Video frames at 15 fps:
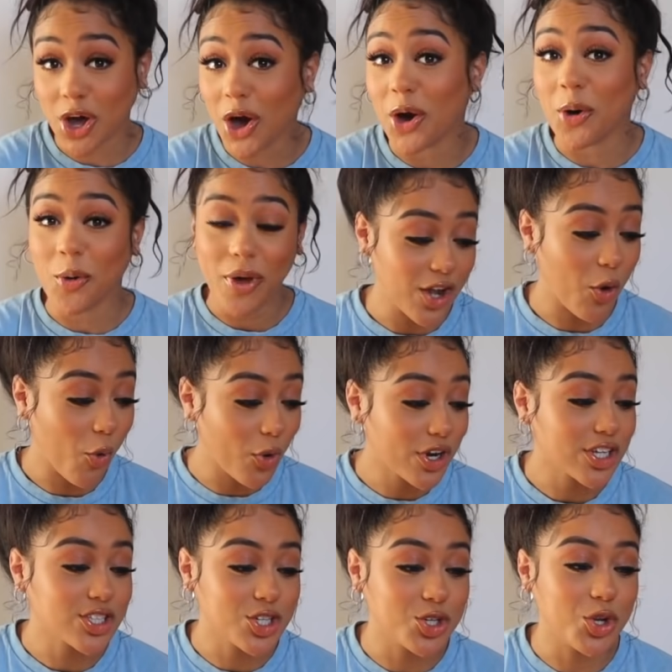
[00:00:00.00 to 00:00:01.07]
so in
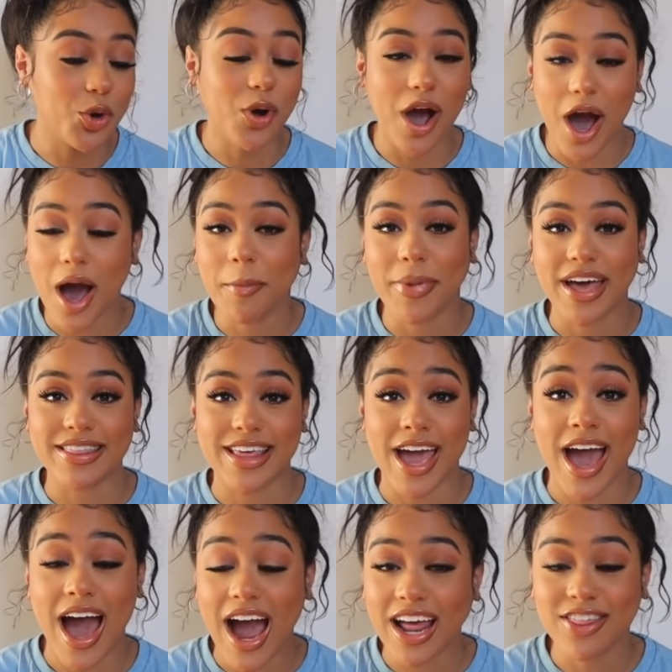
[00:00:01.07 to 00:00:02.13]
order to you know combat
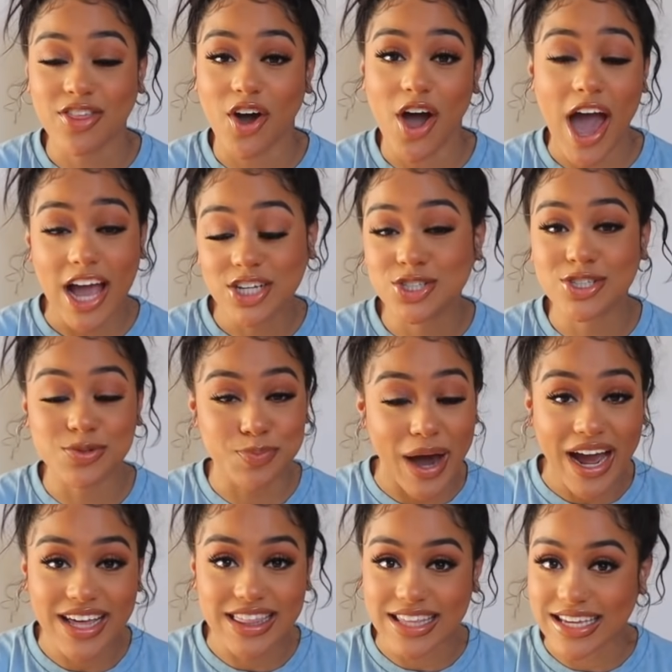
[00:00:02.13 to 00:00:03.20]
that i thought i should just
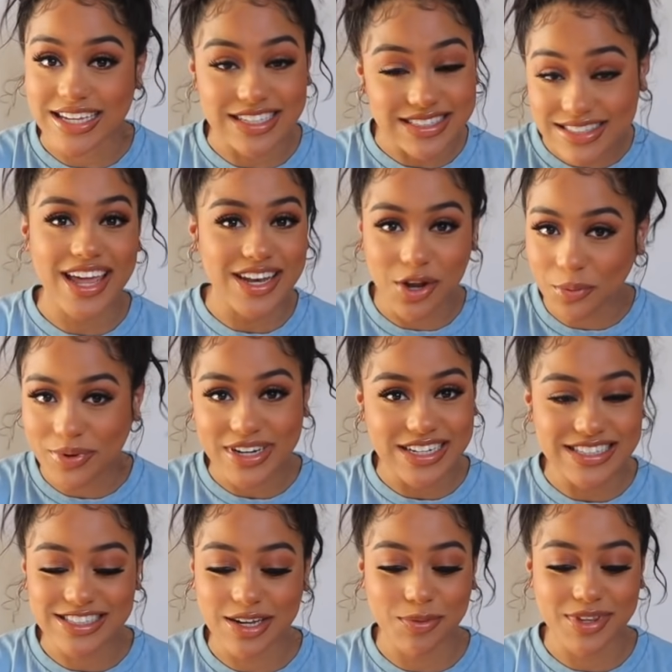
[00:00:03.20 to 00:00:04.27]
buy things and nobody
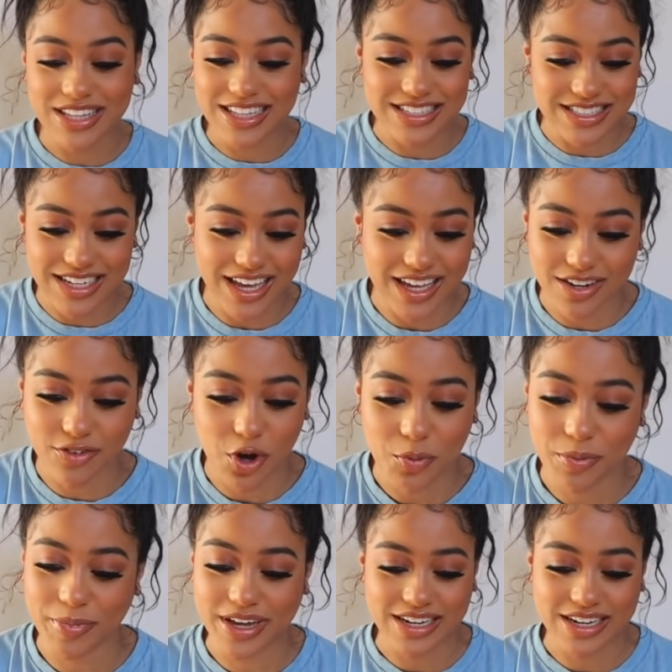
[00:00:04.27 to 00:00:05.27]
needs to tell me that that's a negative coping